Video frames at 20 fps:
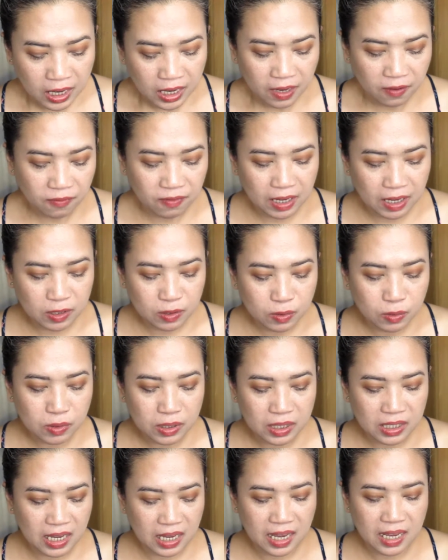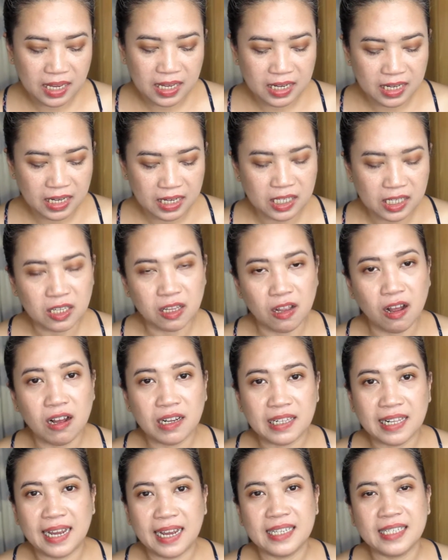if they do say that it's
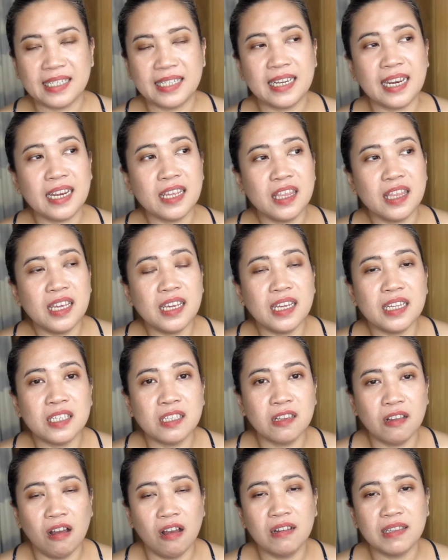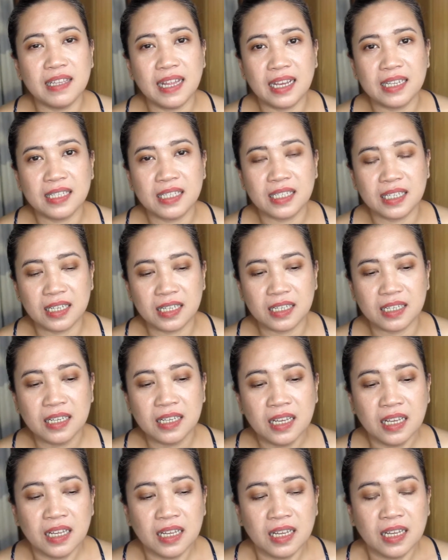long lasting, I think it's long lasting
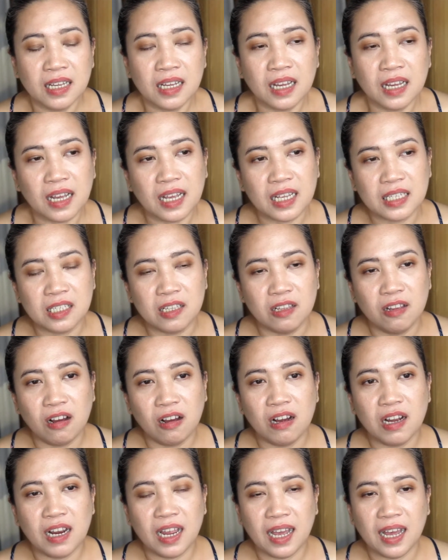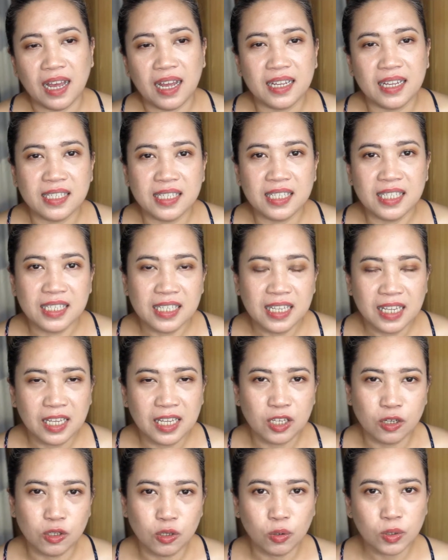as long as
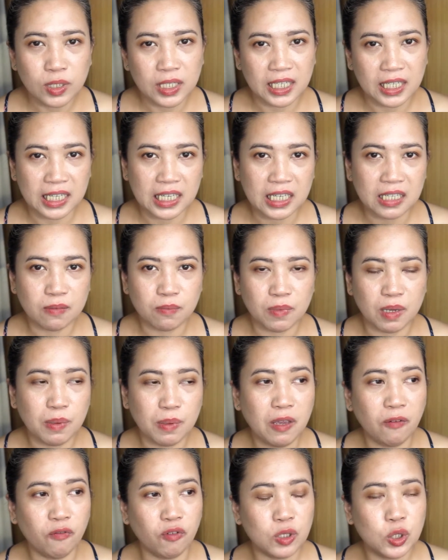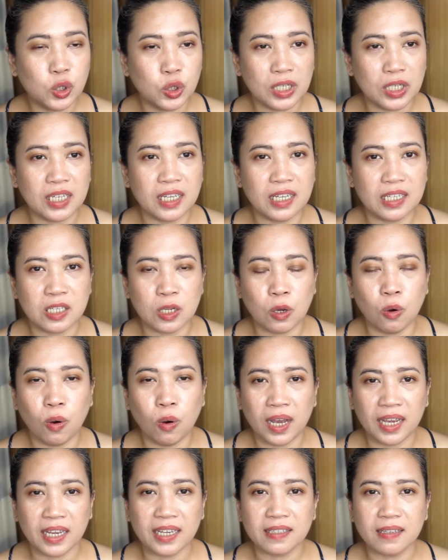you don't eat. Maybe if you drink, it's
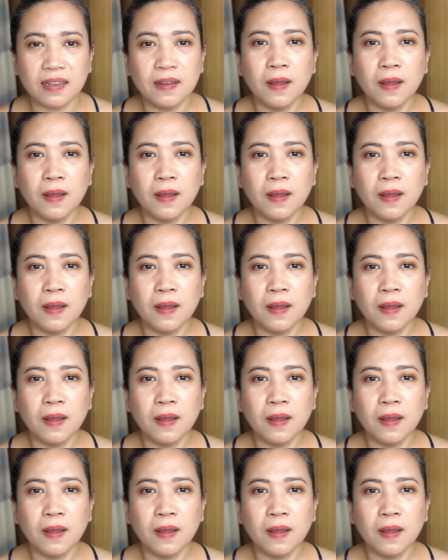quite